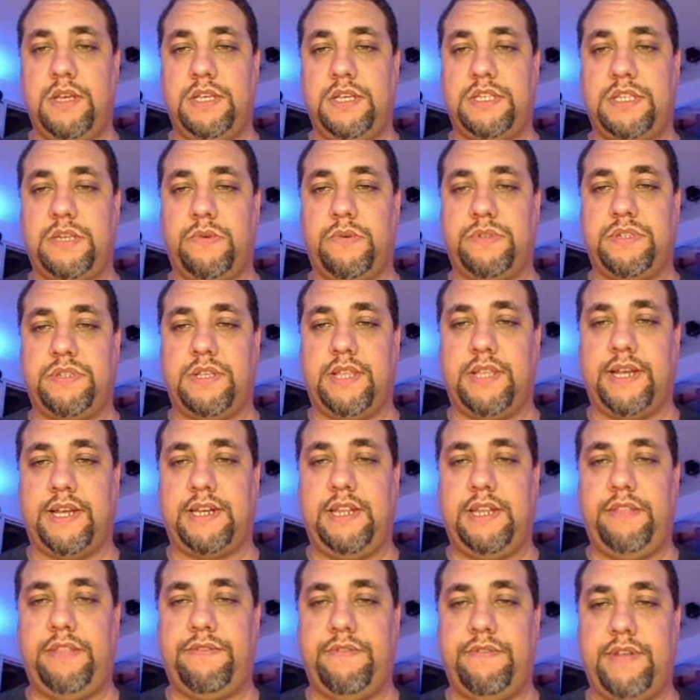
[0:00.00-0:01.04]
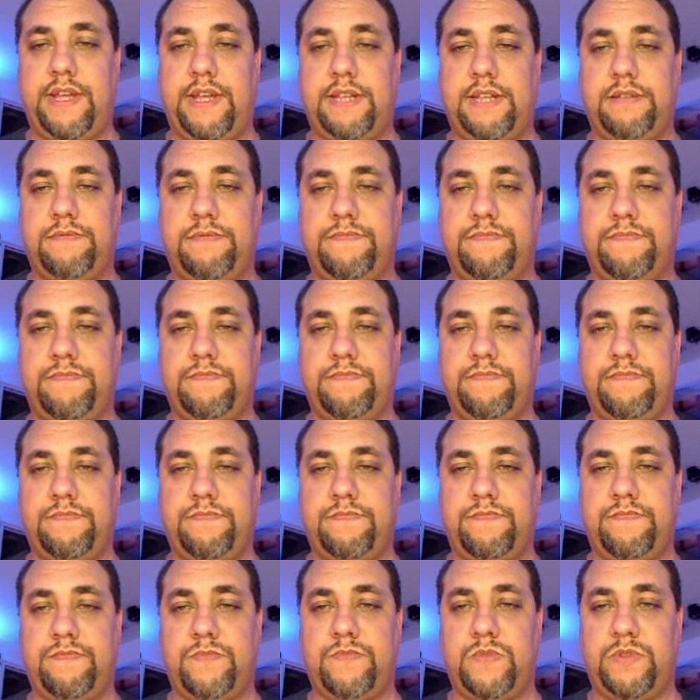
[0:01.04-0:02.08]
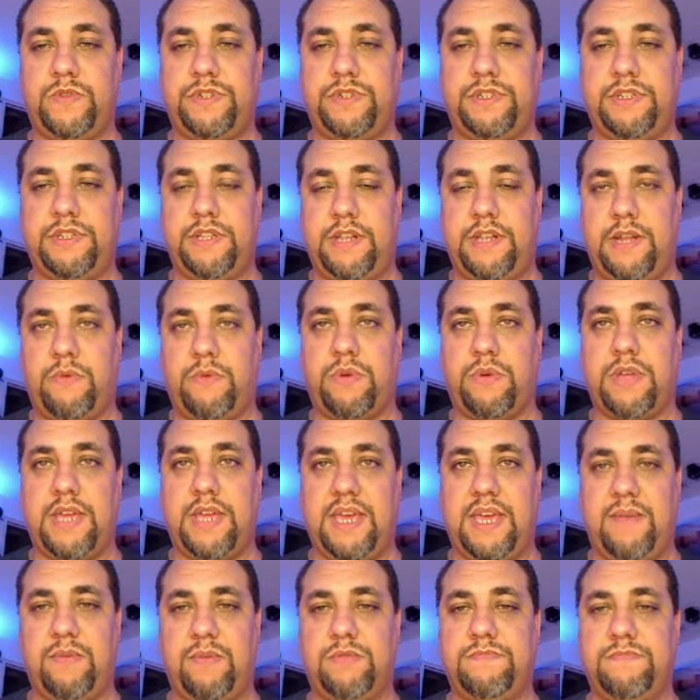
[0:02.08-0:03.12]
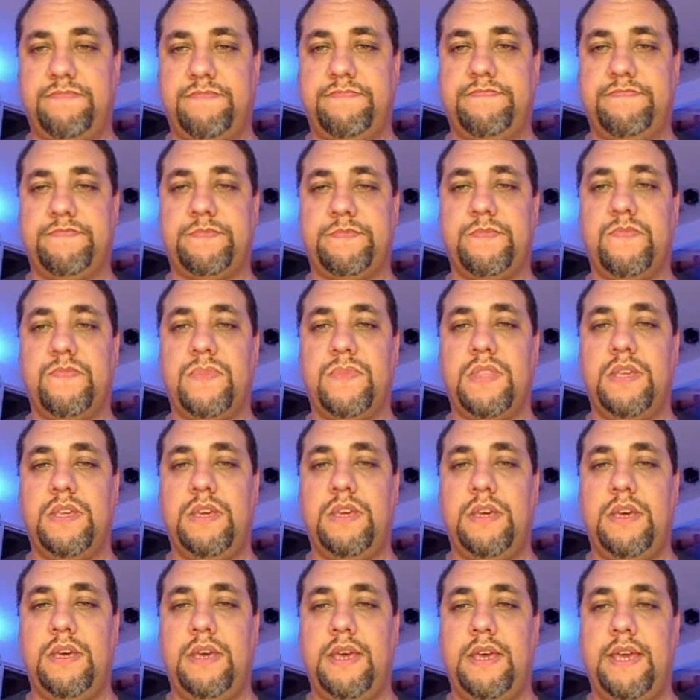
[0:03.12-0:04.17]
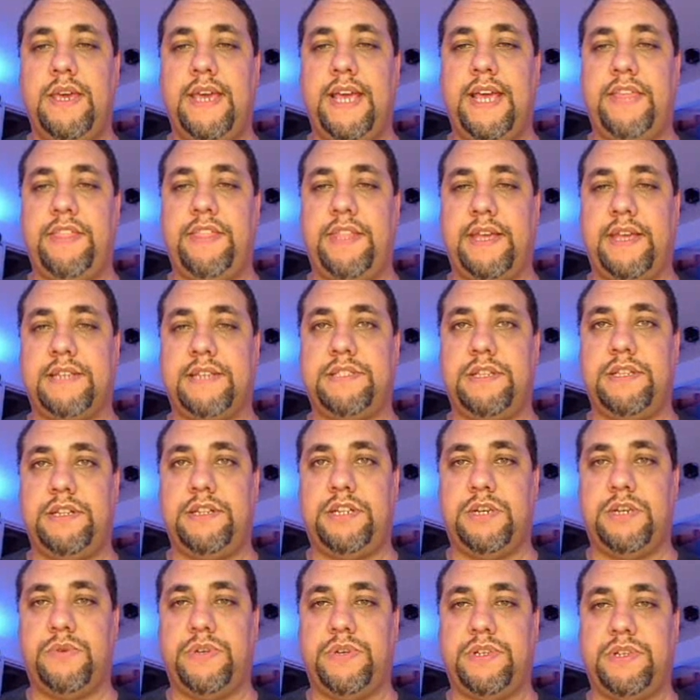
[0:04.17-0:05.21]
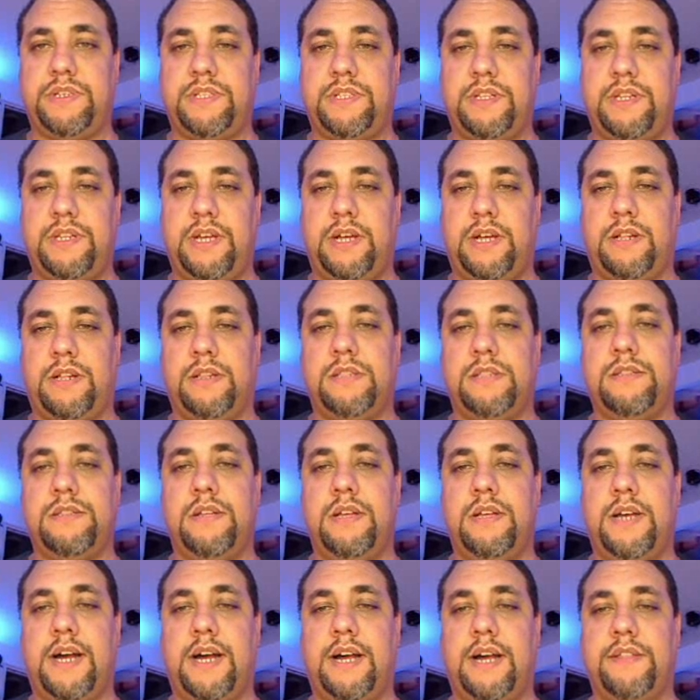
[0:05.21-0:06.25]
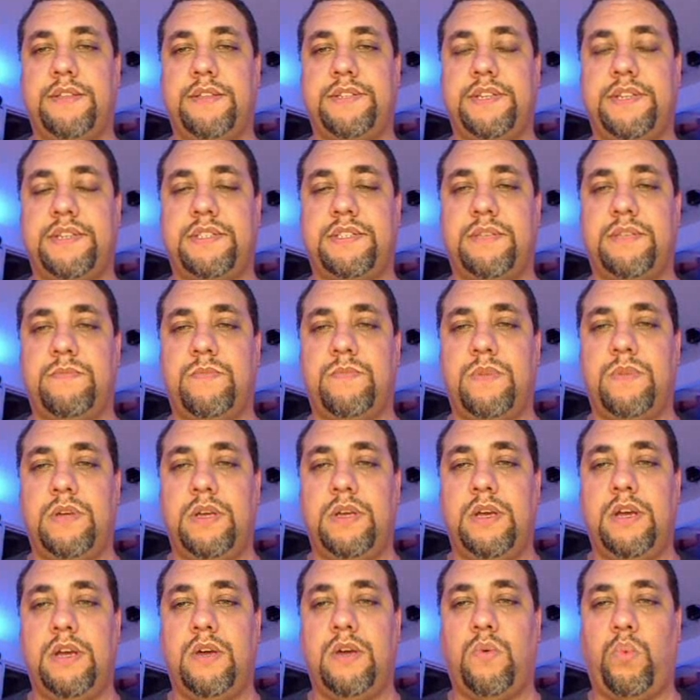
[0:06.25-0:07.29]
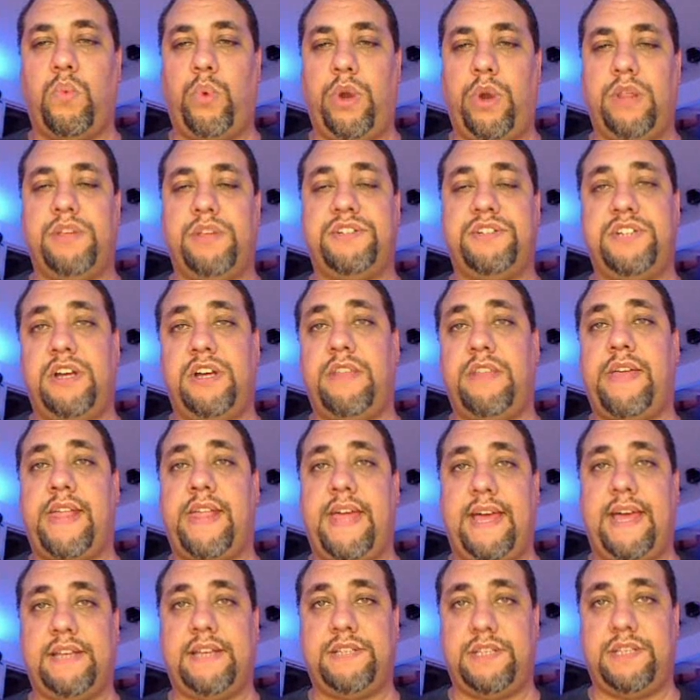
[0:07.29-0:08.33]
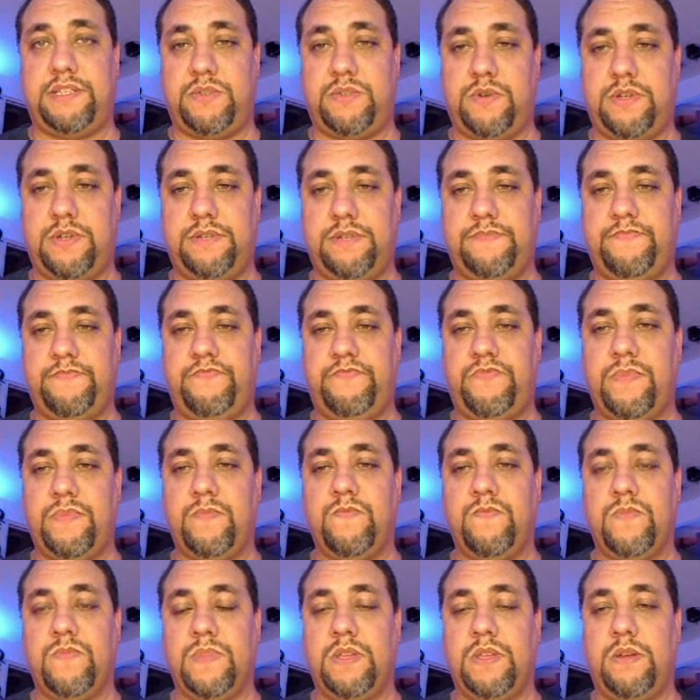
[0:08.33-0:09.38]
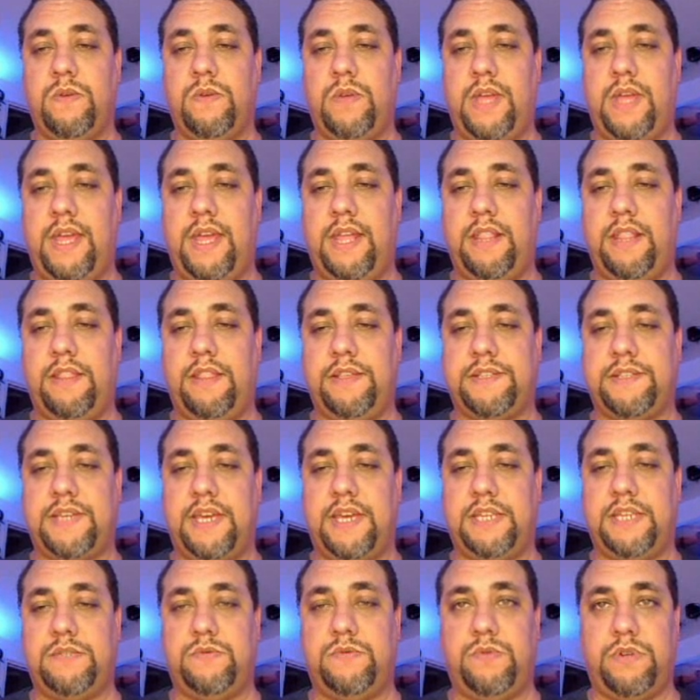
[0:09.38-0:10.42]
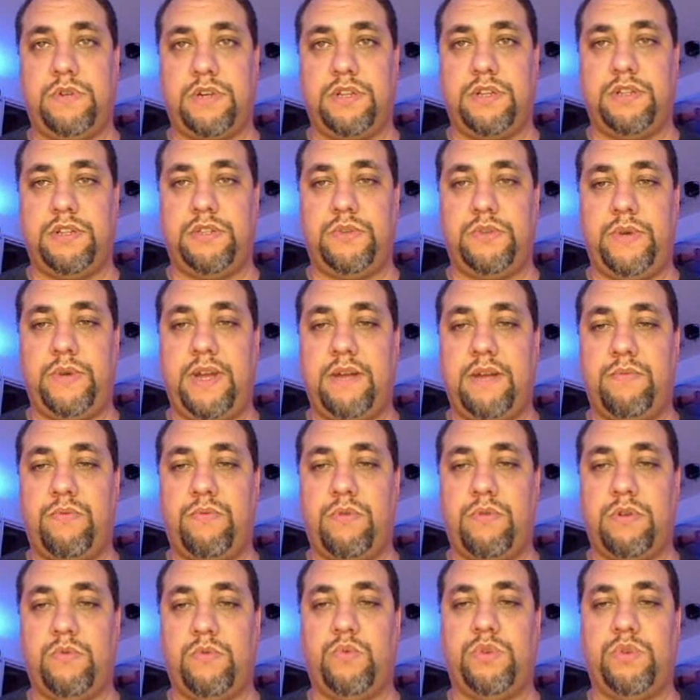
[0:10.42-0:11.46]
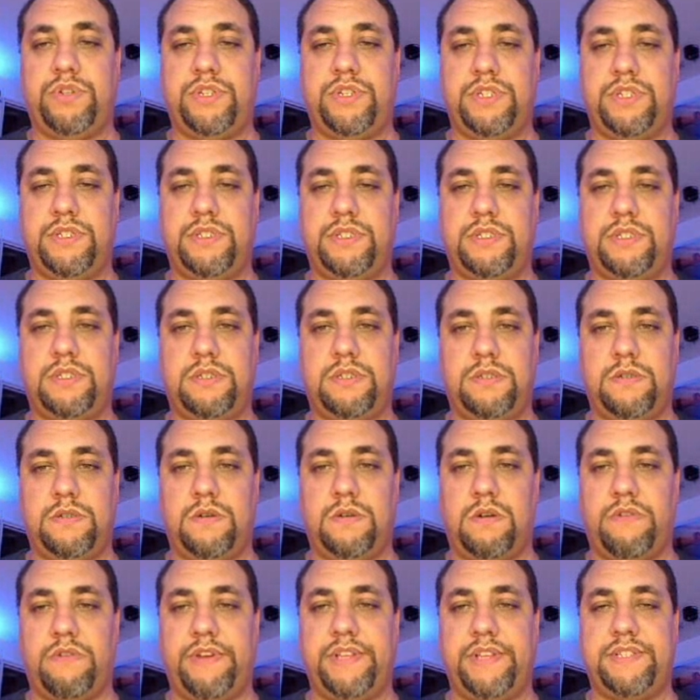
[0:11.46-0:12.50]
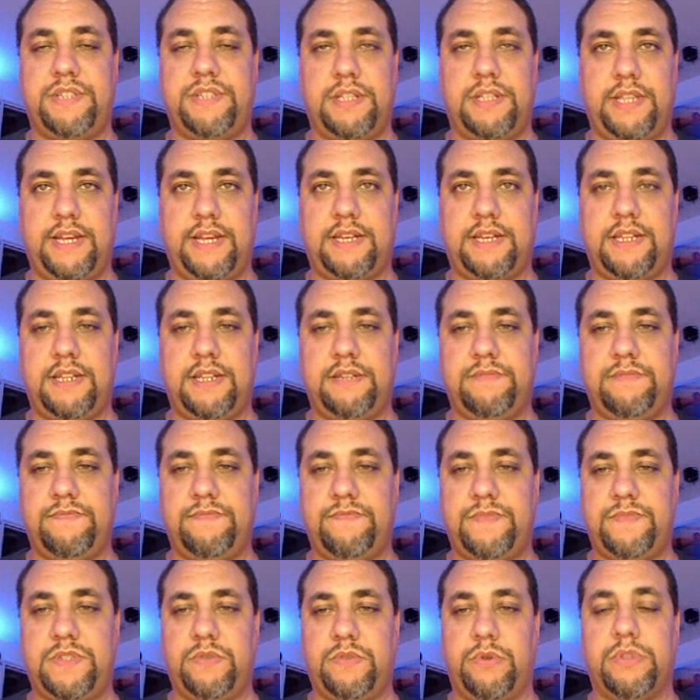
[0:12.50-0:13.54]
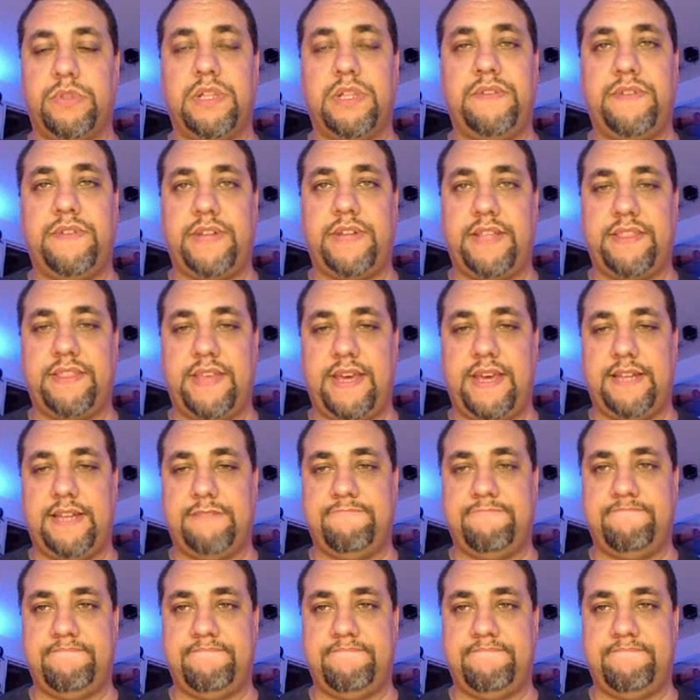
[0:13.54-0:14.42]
So we'll select Ethernet, which is the network cable. And the next thing to do is to tell the system where to share that access on. And in this case, we're going to do airport, which is already selected. So we'll leave it at that.